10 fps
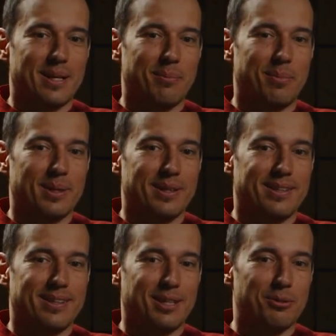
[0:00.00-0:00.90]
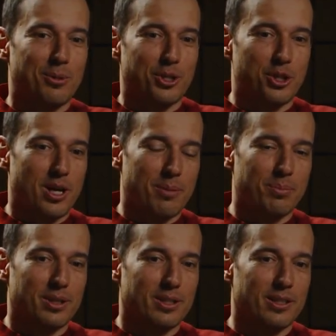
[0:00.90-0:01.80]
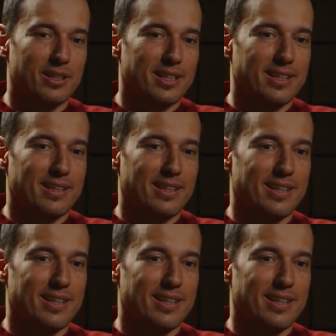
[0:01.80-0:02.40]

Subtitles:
but they took a sharp turn in